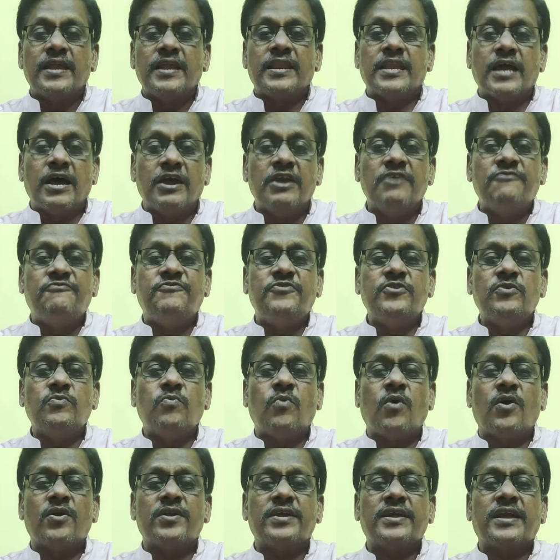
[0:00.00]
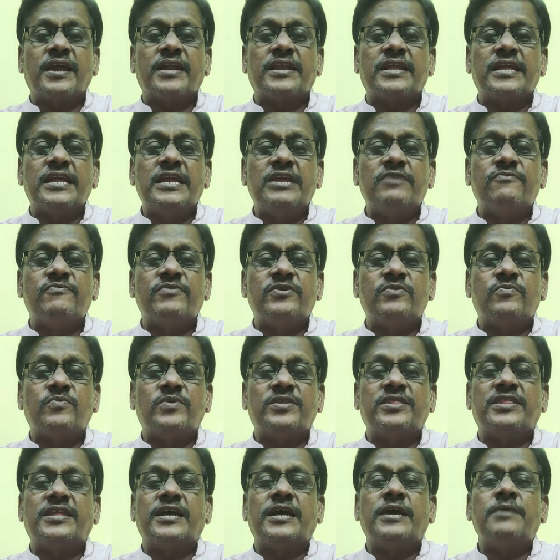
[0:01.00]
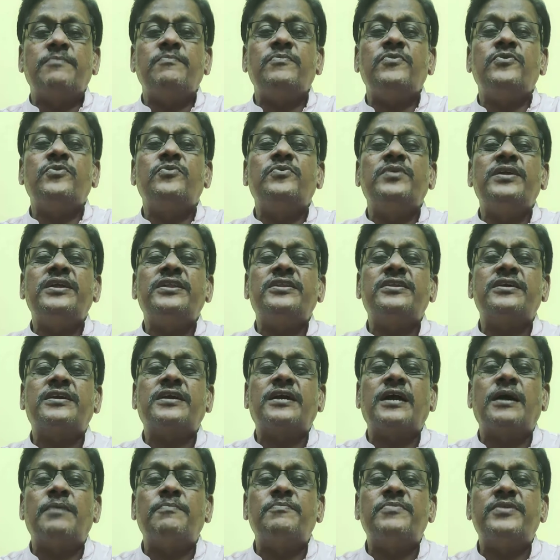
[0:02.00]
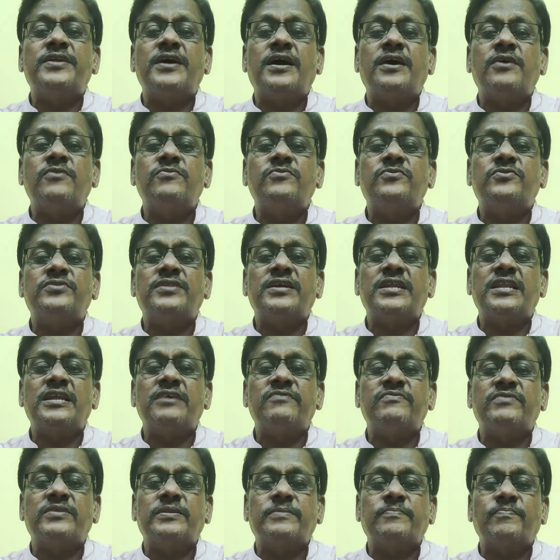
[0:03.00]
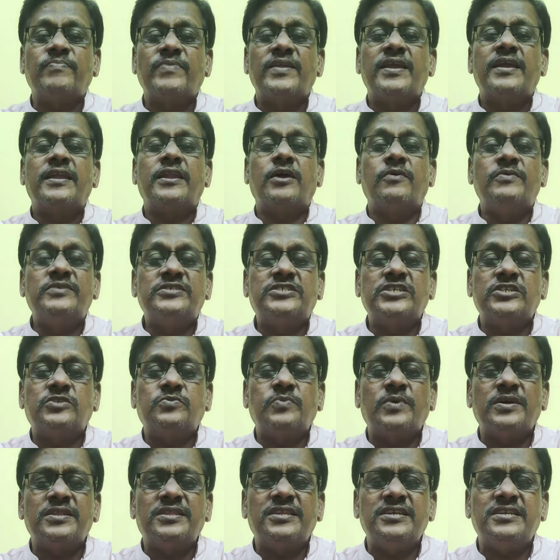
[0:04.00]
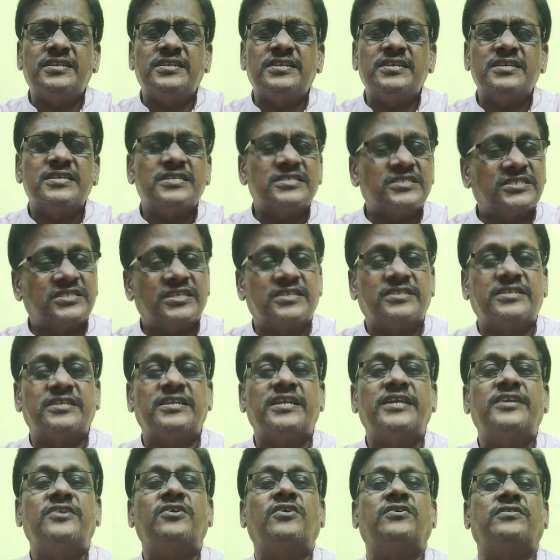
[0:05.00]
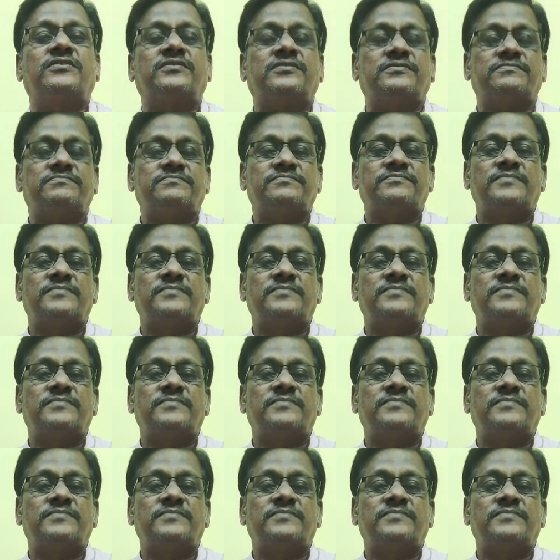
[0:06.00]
Now, if you want to get even with them, you need to come down to the level. Now, is it worth it? Certainly not.